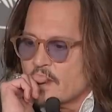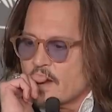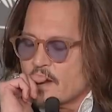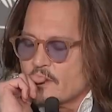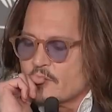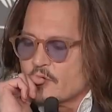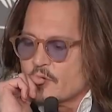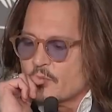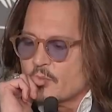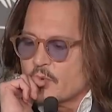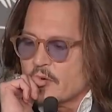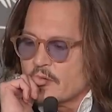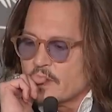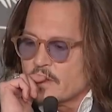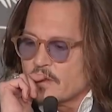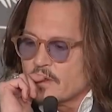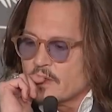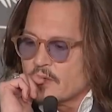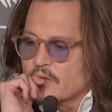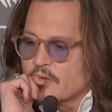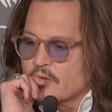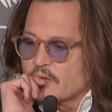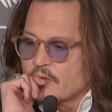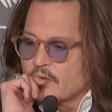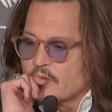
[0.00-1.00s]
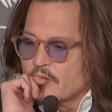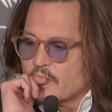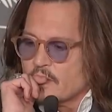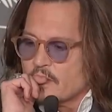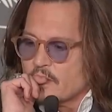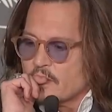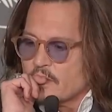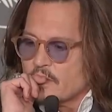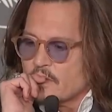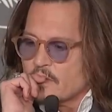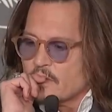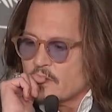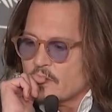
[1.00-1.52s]
everybody
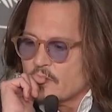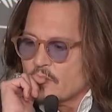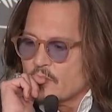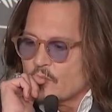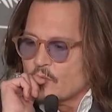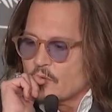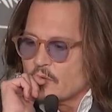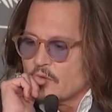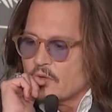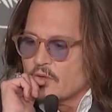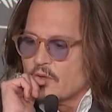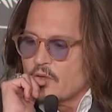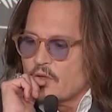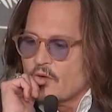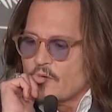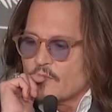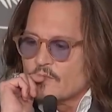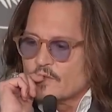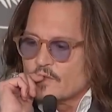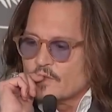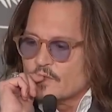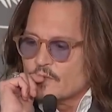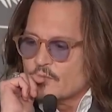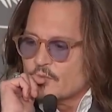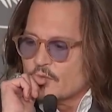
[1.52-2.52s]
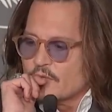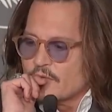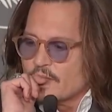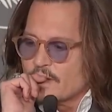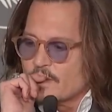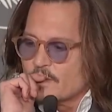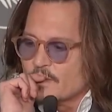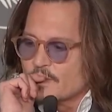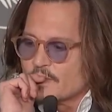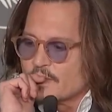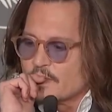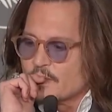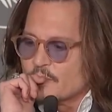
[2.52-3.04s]
would love to be
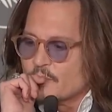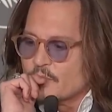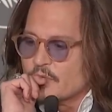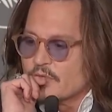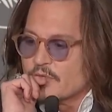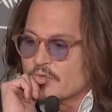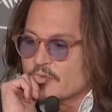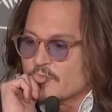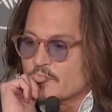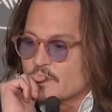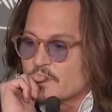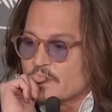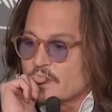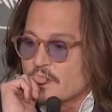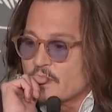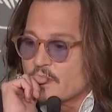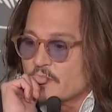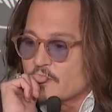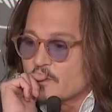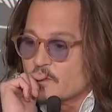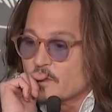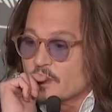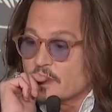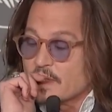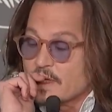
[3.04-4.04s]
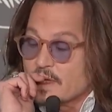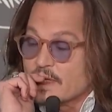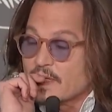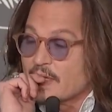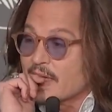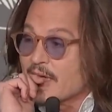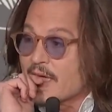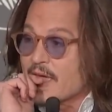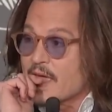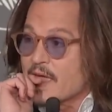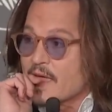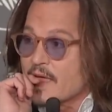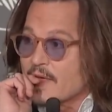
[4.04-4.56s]
able to be themselves, but they
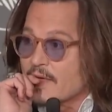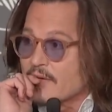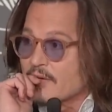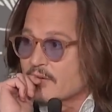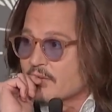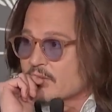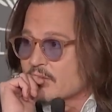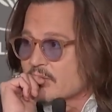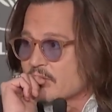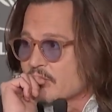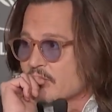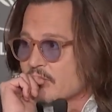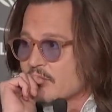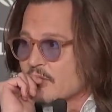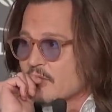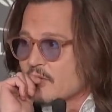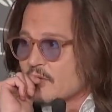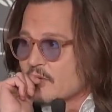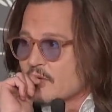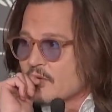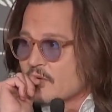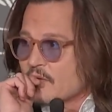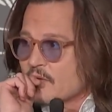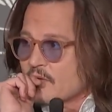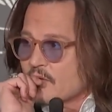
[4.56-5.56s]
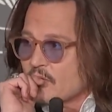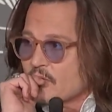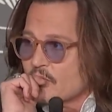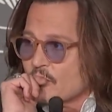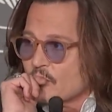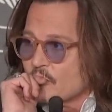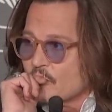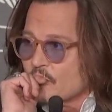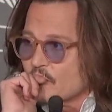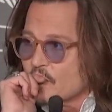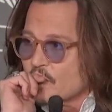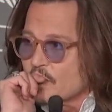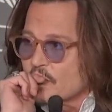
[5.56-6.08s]
can't
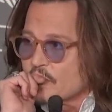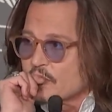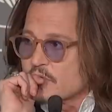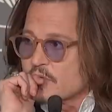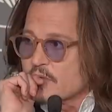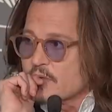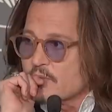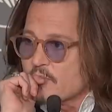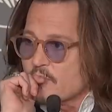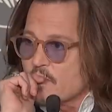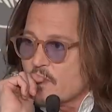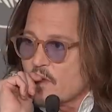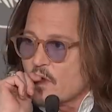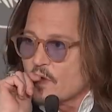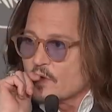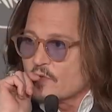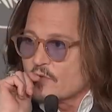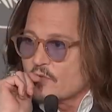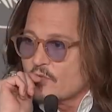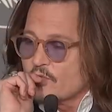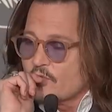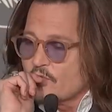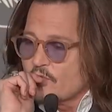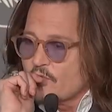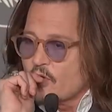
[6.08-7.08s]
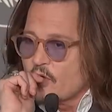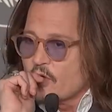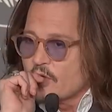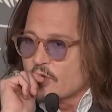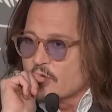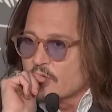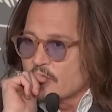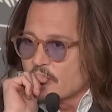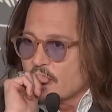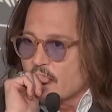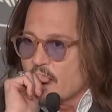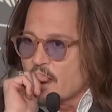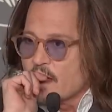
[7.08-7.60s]
because they must fall
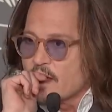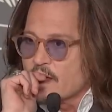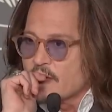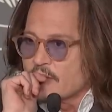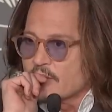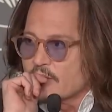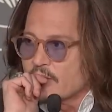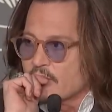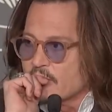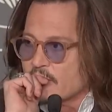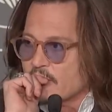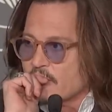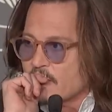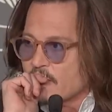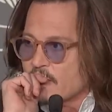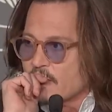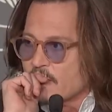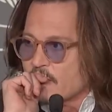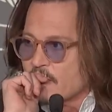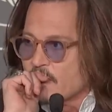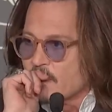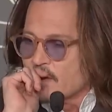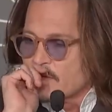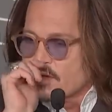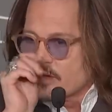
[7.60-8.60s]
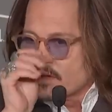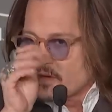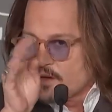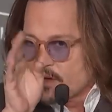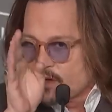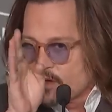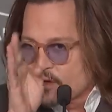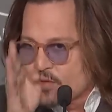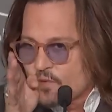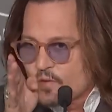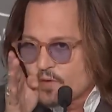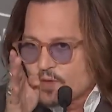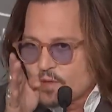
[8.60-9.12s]
in line
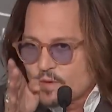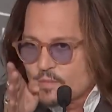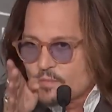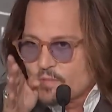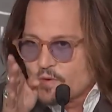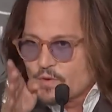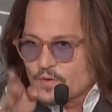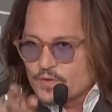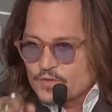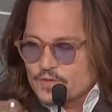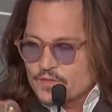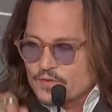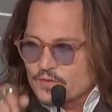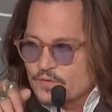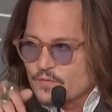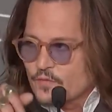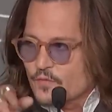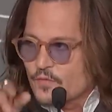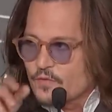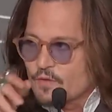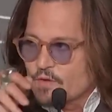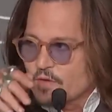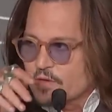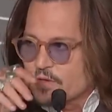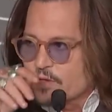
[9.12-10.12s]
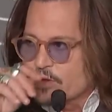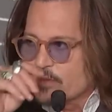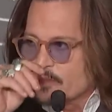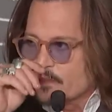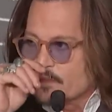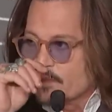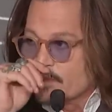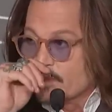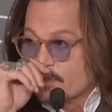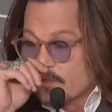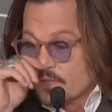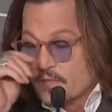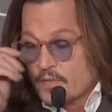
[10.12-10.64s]
with the person in front of
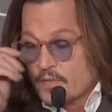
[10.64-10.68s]
them.